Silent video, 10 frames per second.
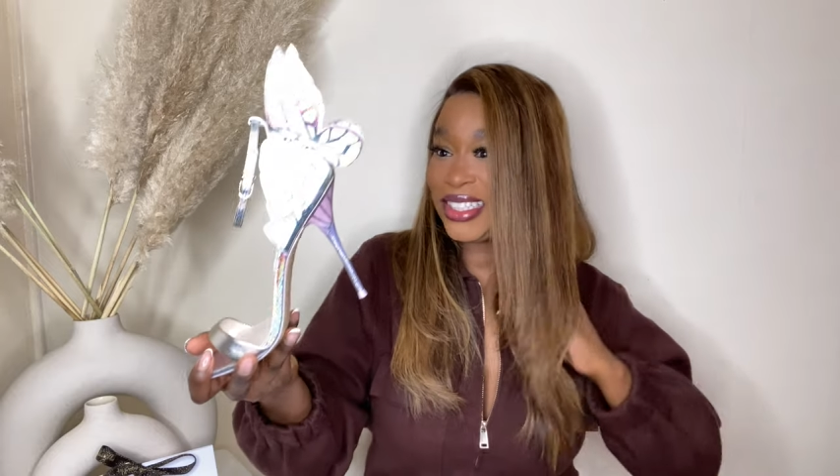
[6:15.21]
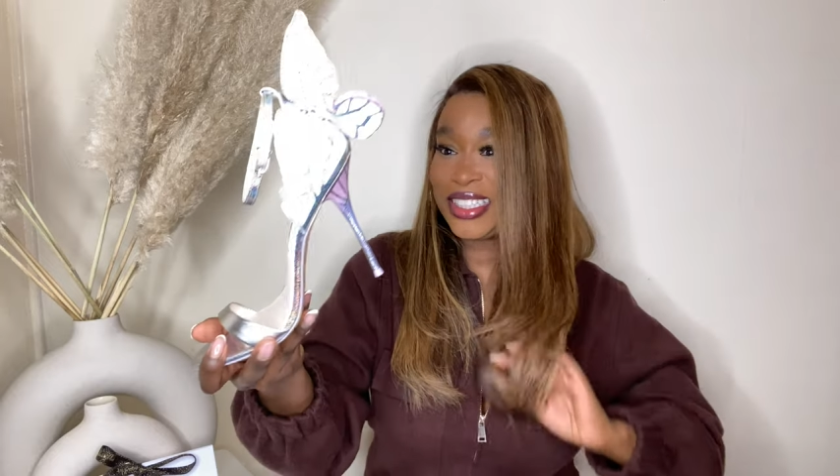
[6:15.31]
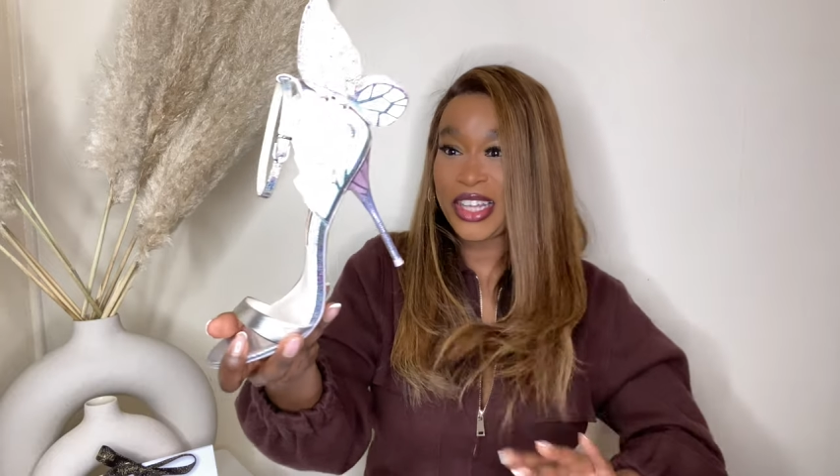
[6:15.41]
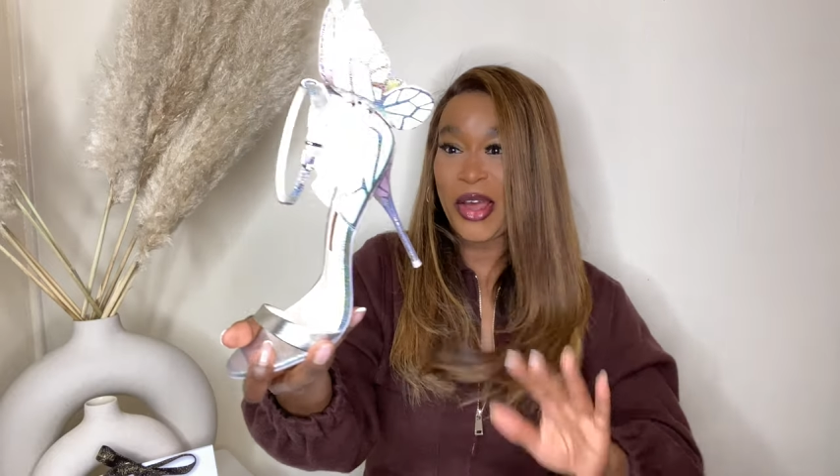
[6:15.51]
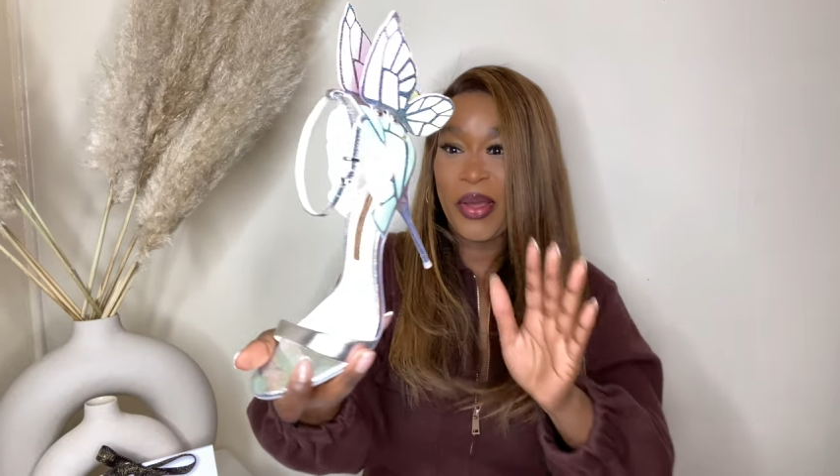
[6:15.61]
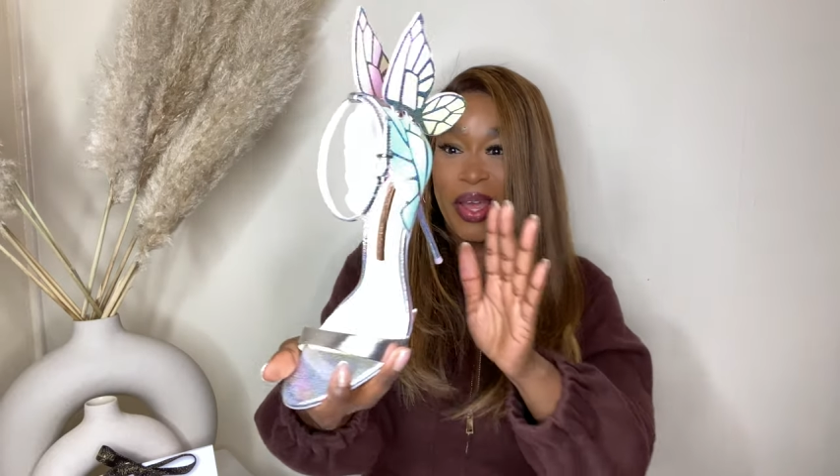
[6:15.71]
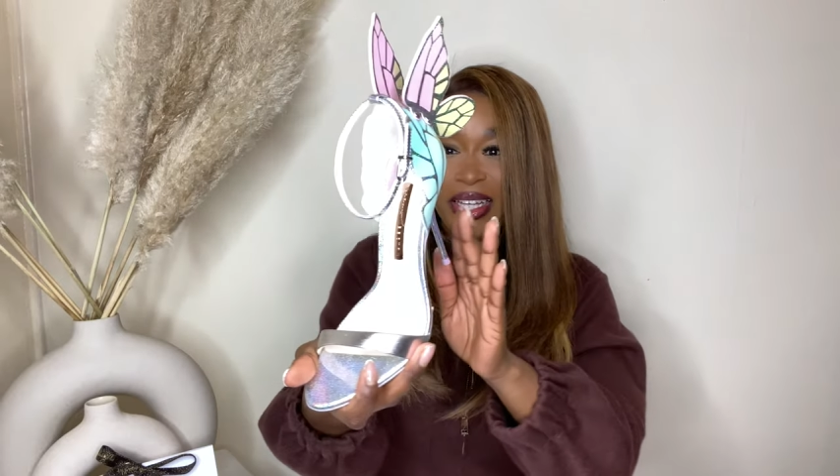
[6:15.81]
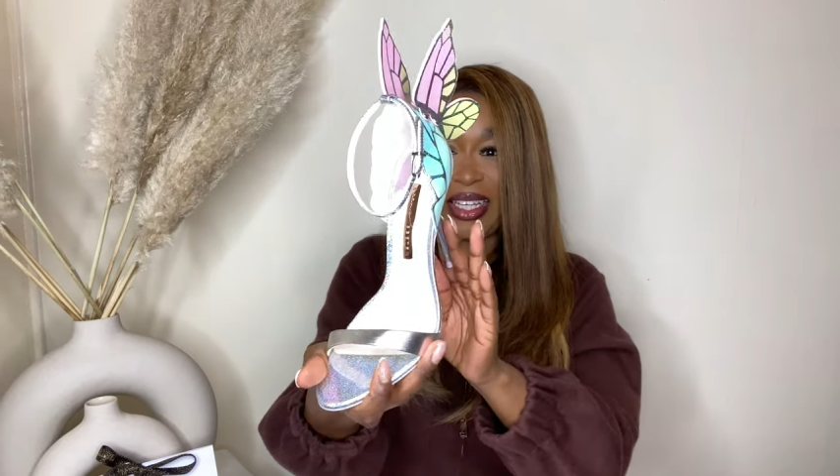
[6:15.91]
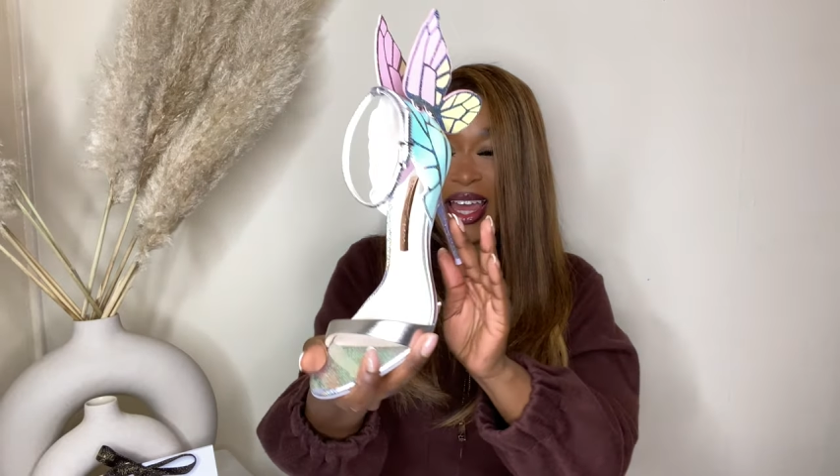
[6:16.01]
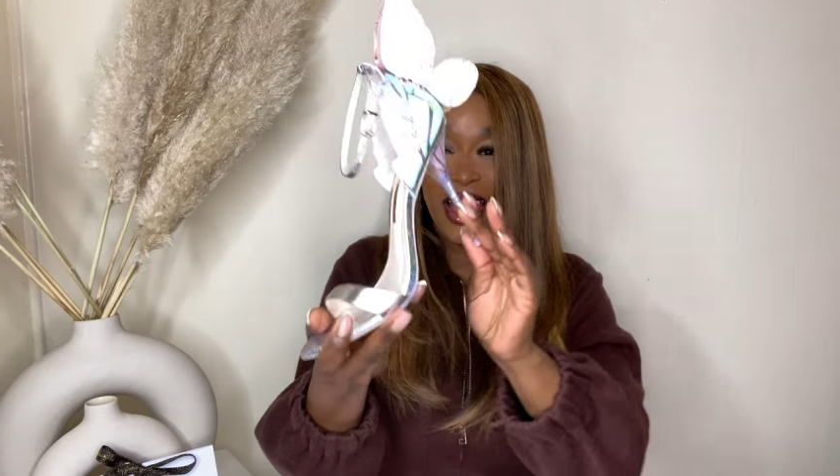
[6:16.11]
So
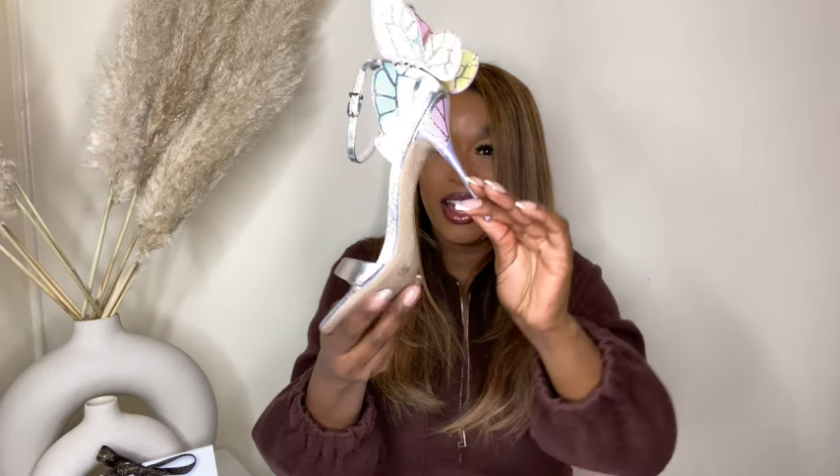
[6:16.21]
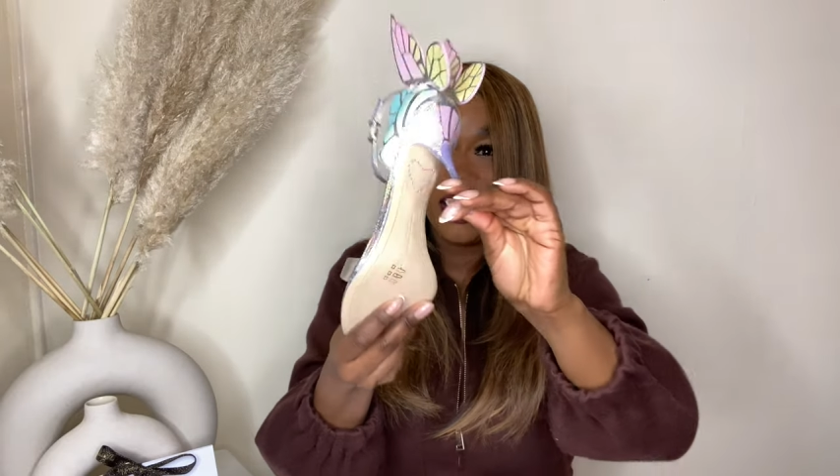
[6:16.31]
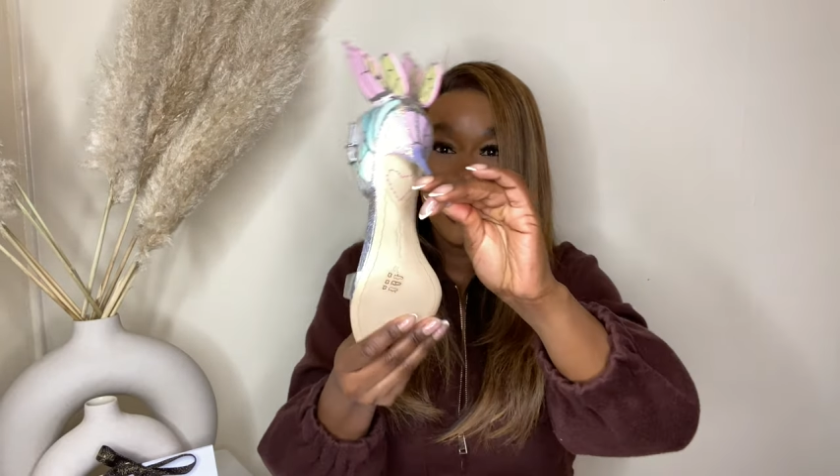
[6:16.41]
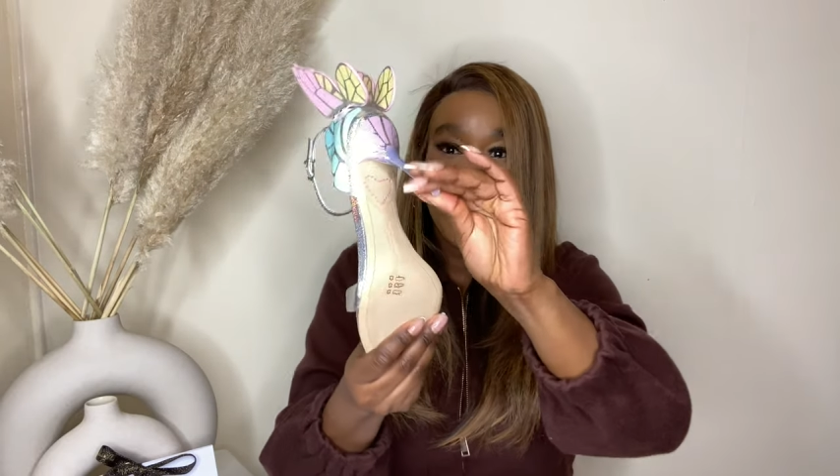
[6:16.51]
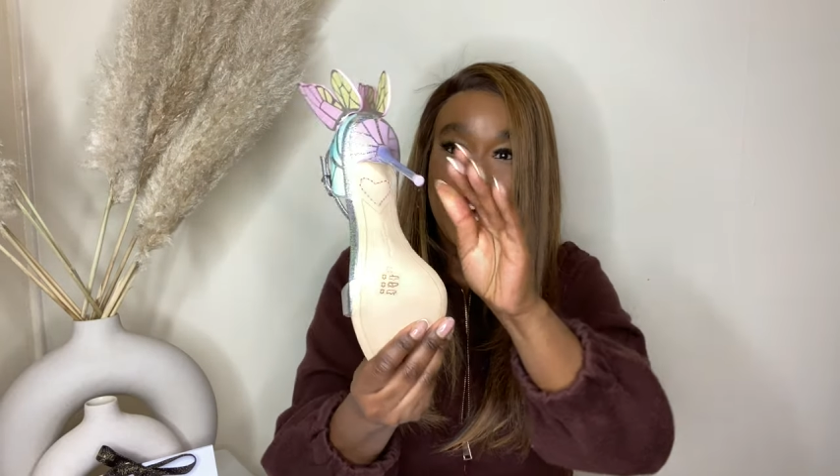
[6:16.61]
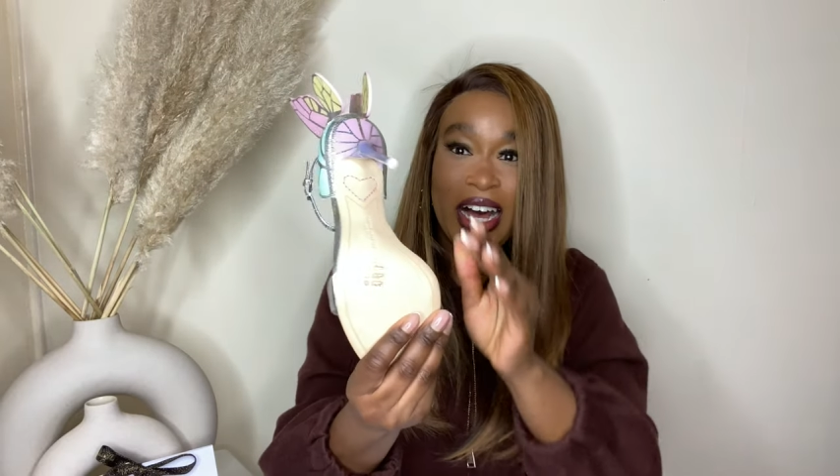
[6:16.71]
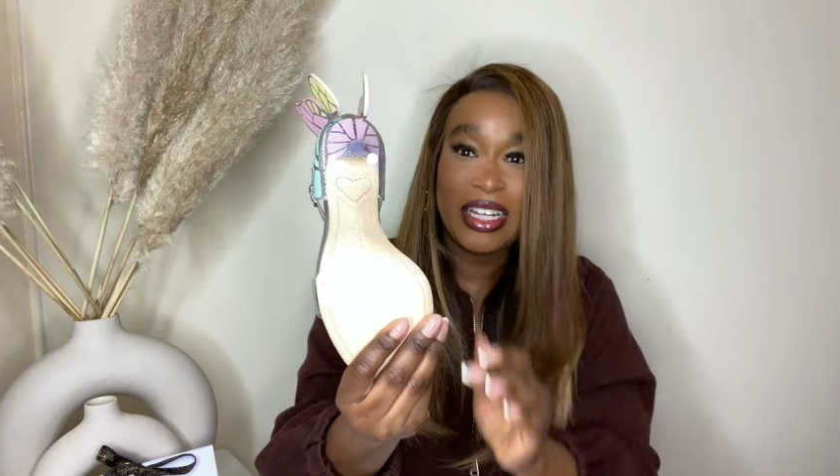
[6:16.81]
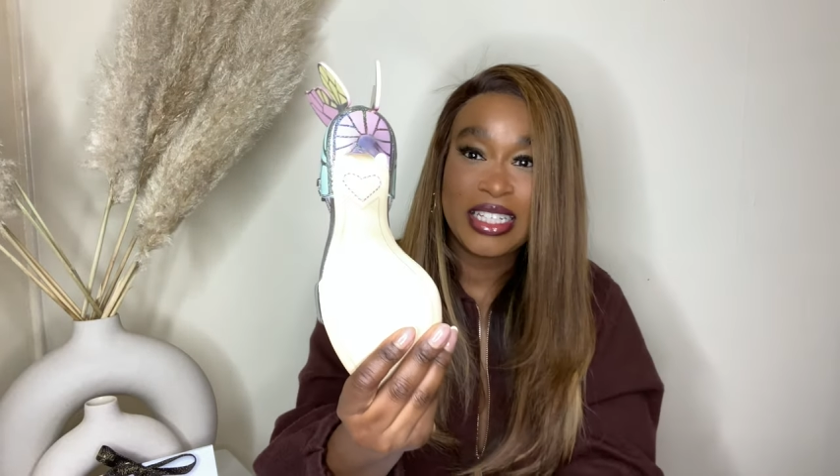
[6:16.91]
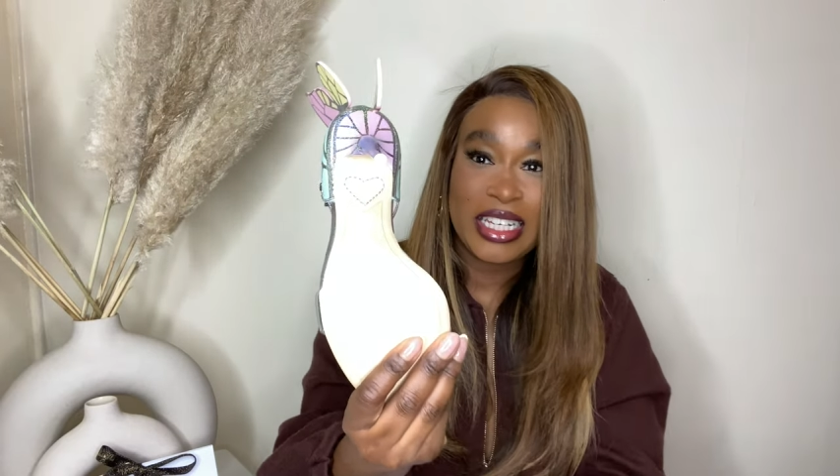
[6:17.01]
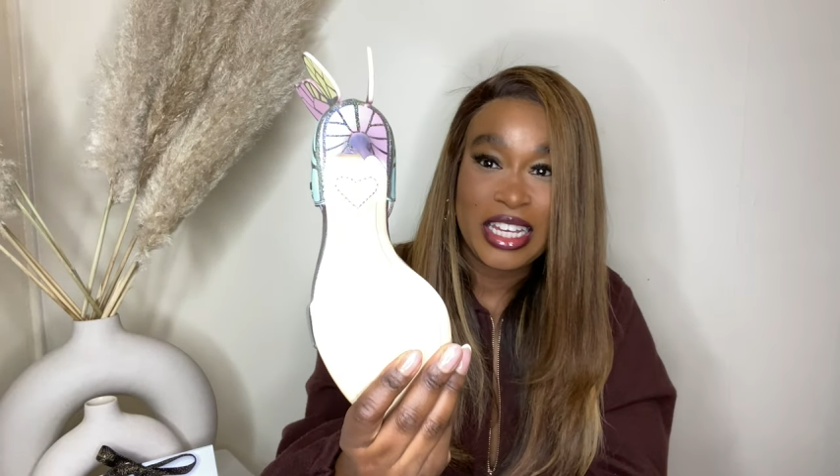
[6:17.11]
yeah,
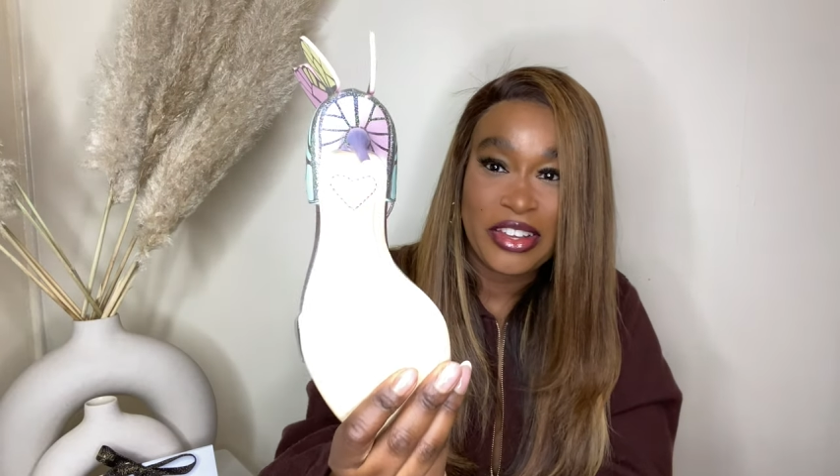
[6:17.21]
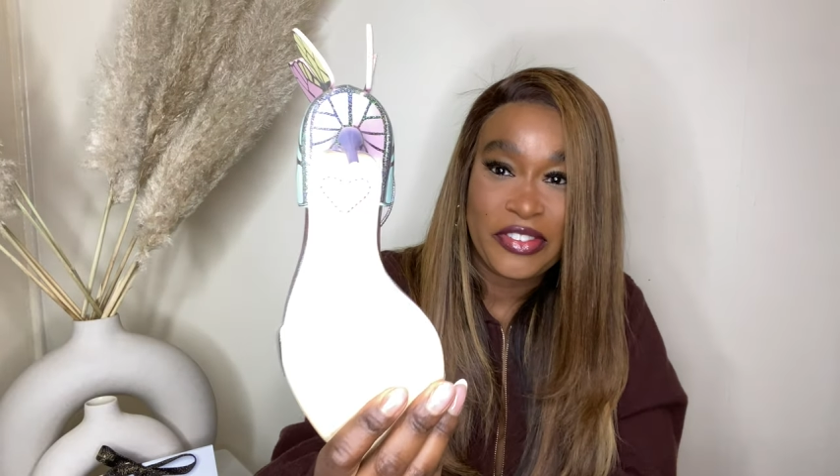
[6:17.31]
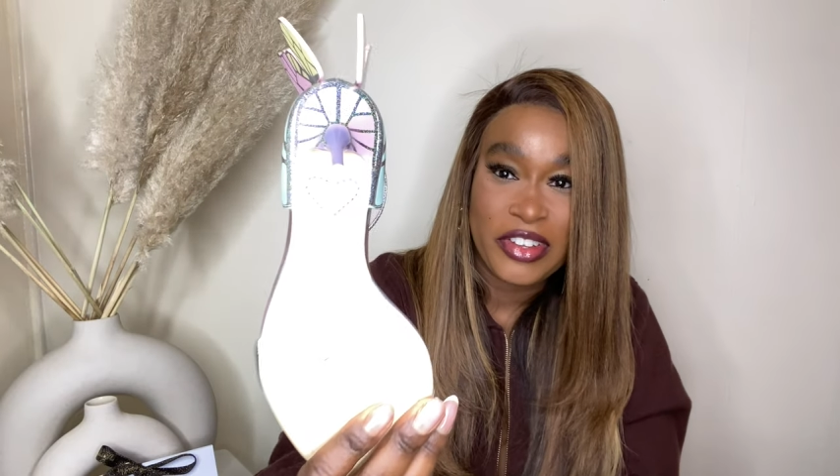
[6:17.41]
underneath